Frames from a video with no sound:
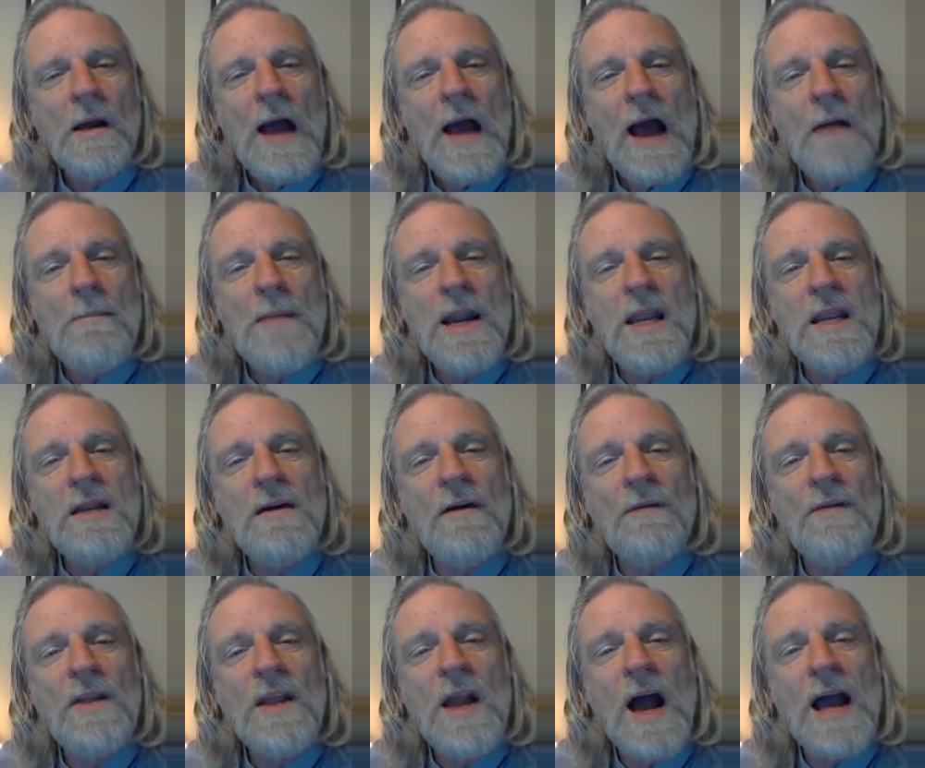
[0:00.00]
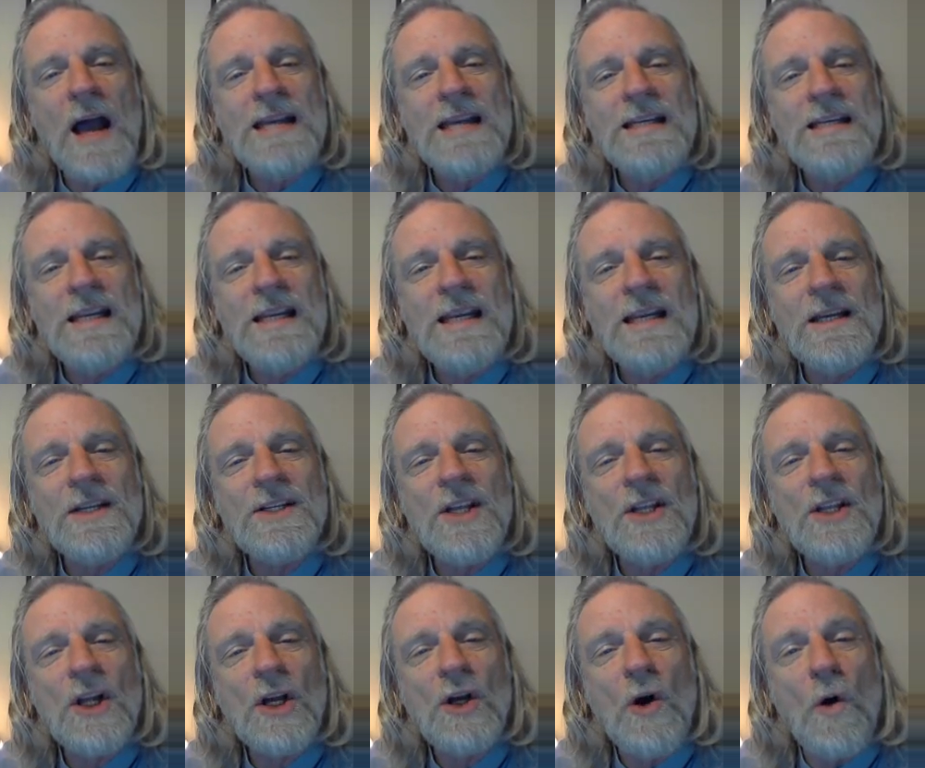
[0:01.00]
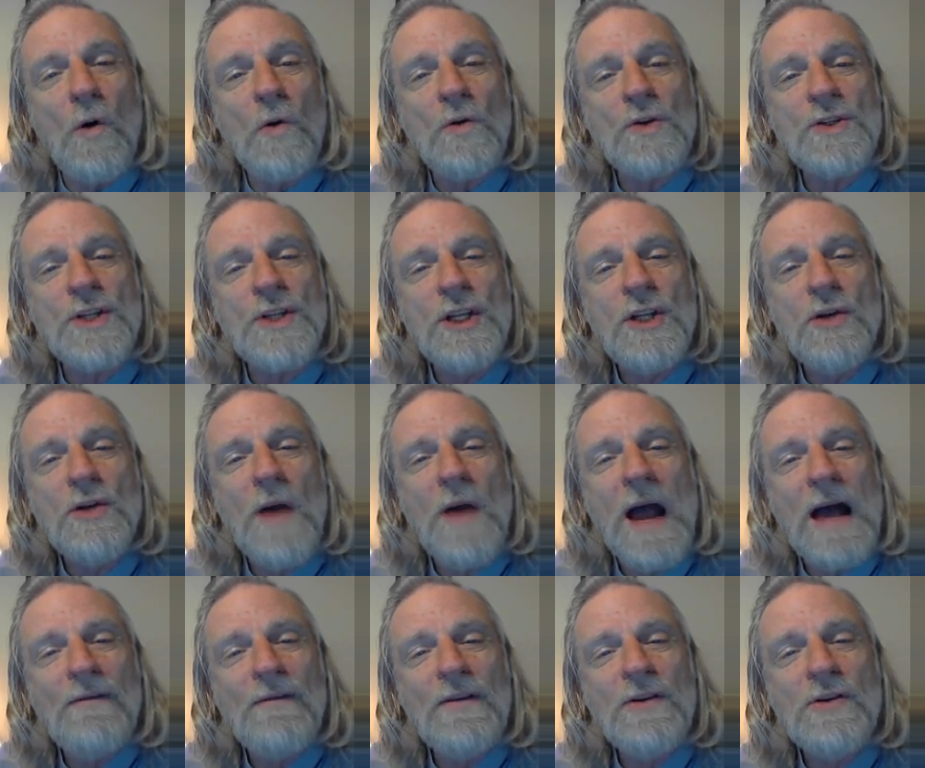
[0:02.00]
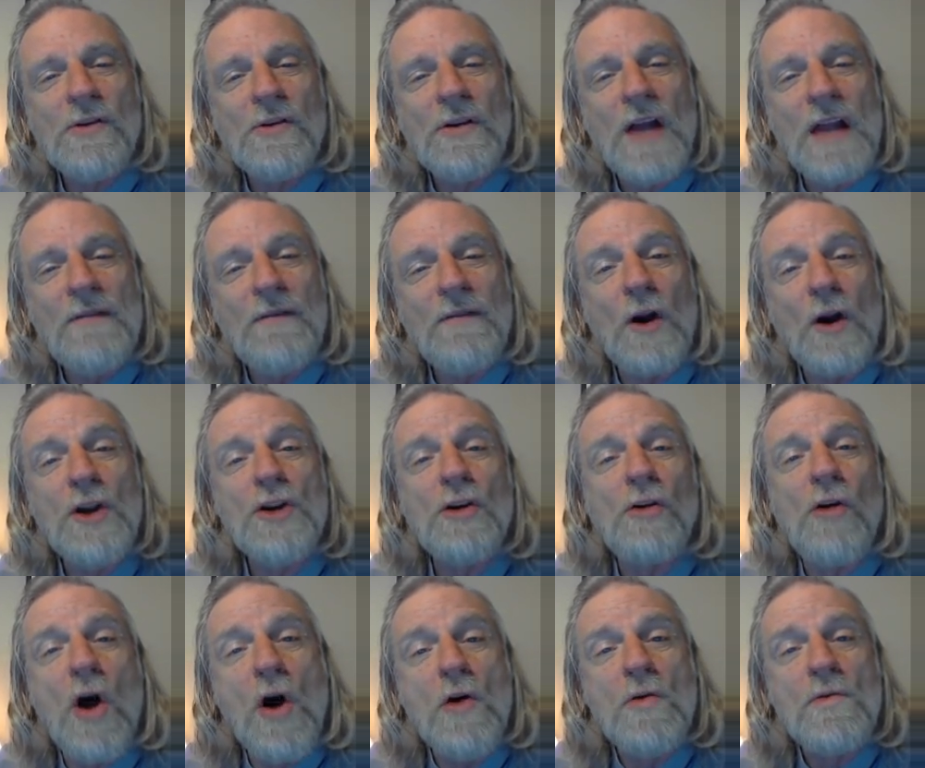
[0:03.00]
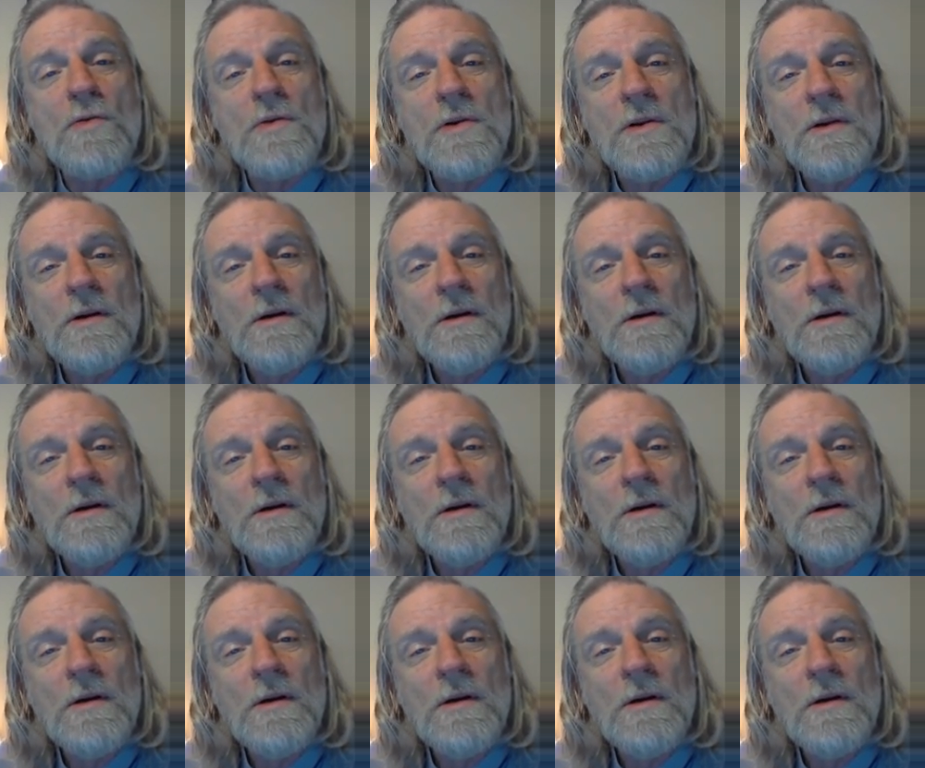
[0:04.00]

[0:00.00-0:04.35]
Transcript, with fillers: How many of the ideas and the goals that you have in your life are your own?